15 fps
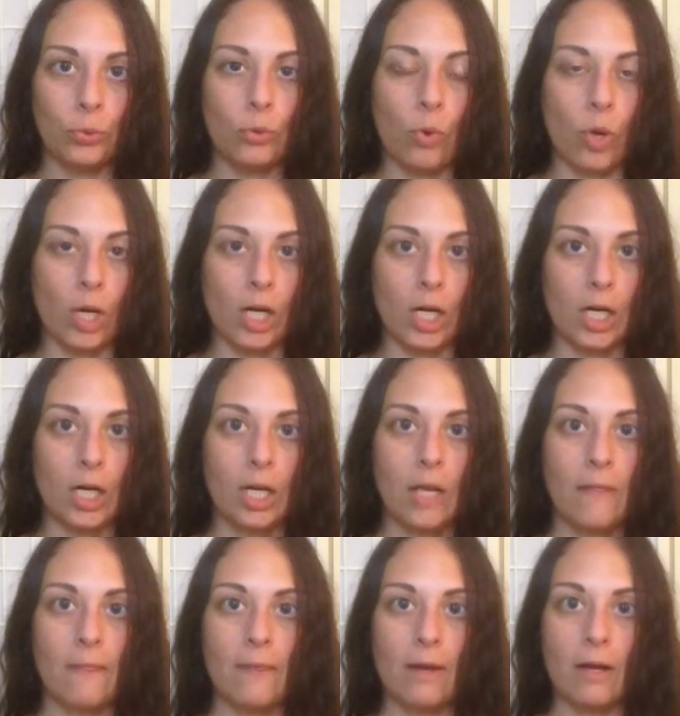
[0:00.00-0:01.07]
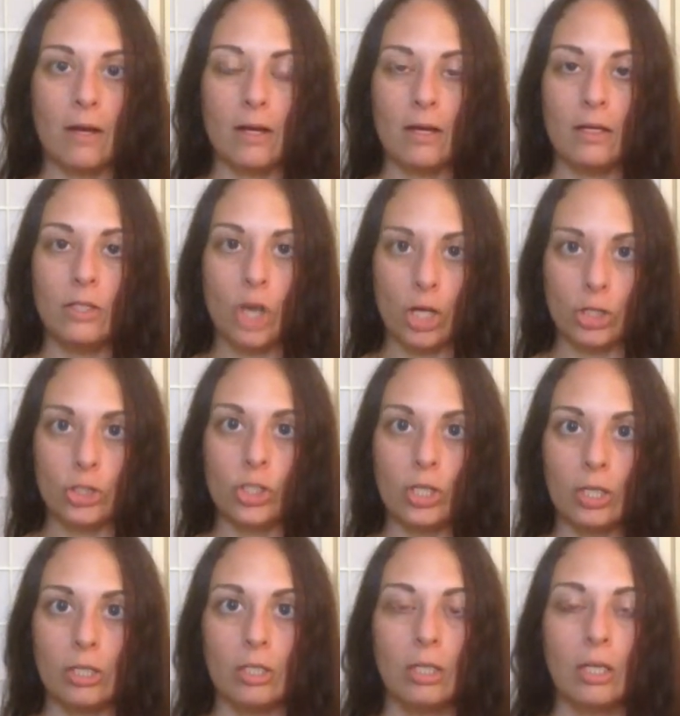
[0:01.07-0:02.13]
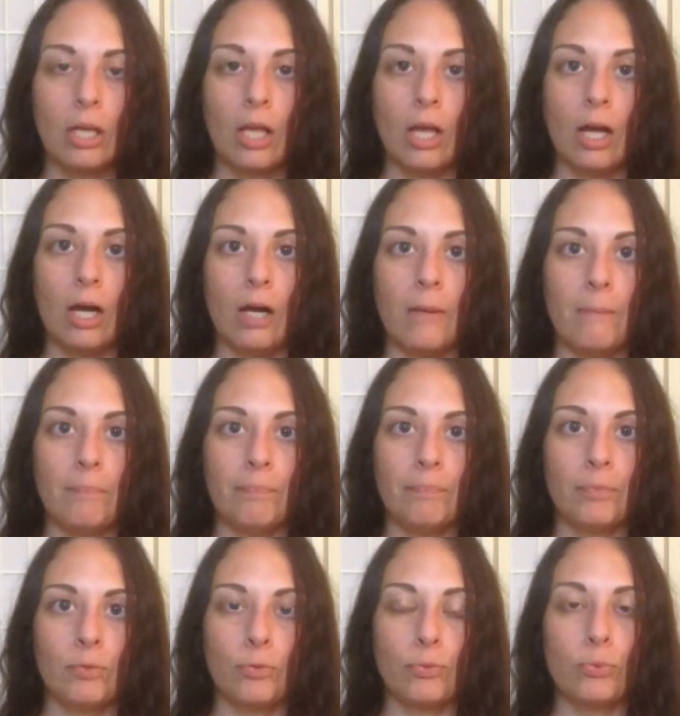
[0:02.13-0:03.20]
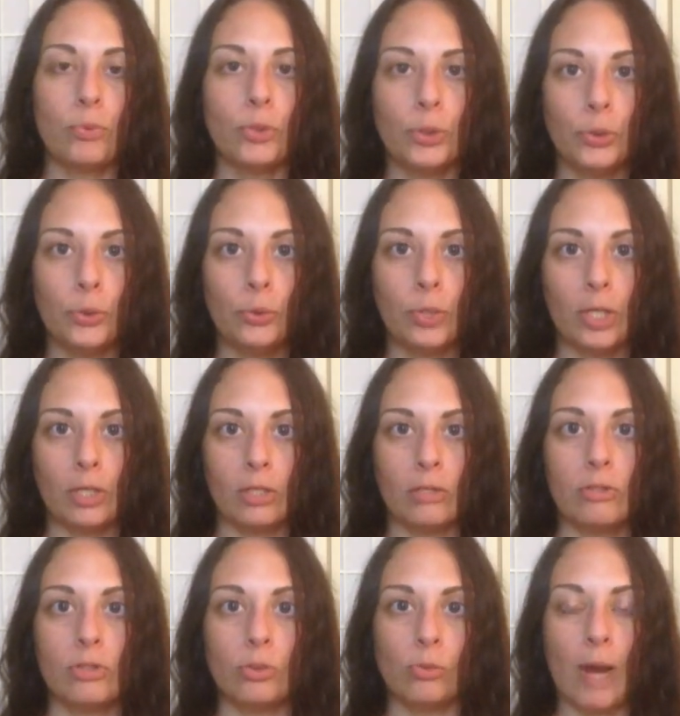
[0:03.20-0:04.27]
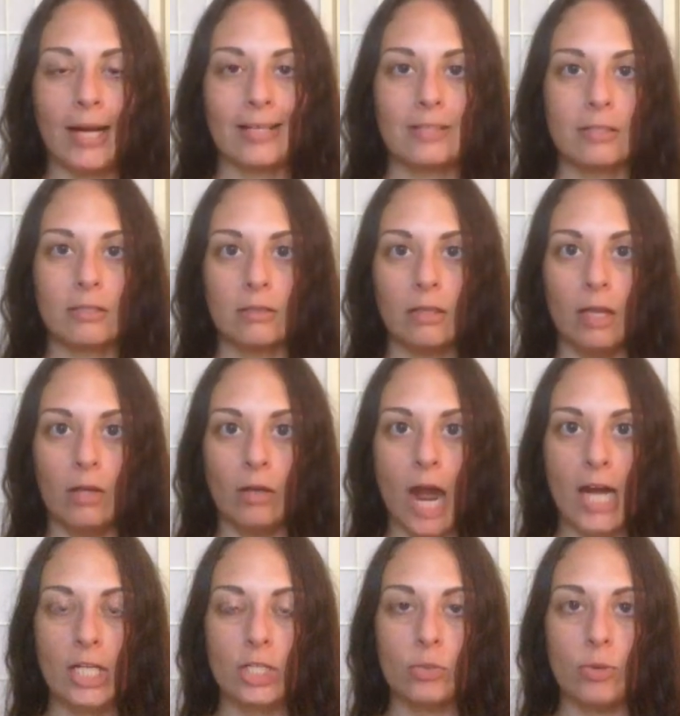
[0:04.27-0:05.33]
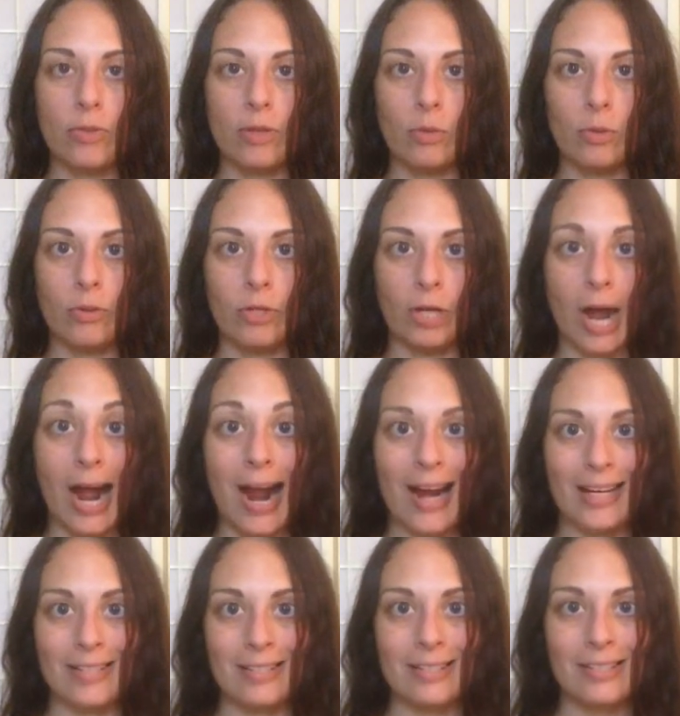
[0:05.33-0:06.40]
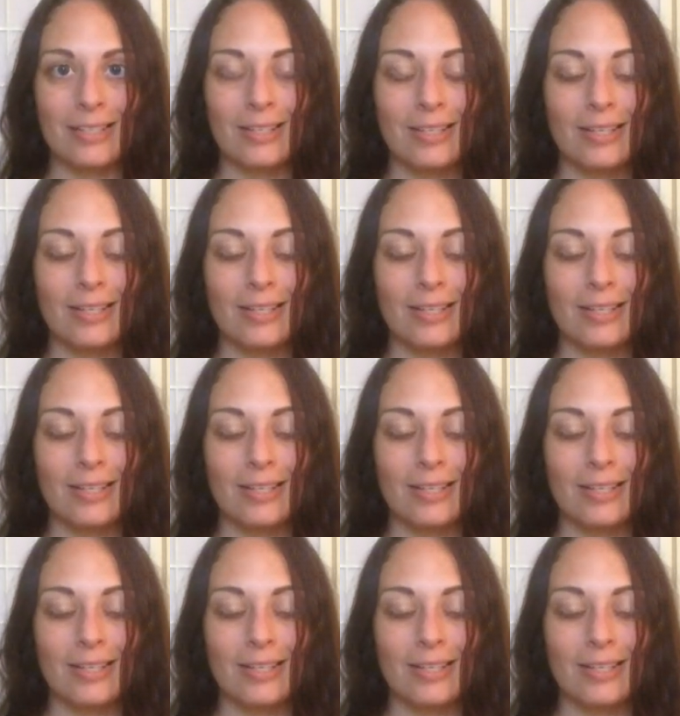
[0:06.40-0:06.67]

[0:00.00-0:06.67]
or the yantra through your direct interaction with it with your eyes.